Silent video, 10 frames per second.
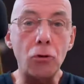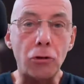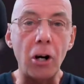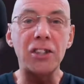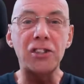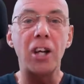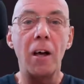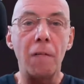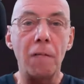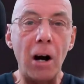trust,
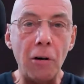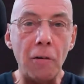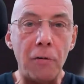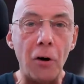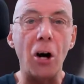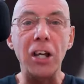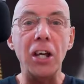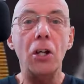verify.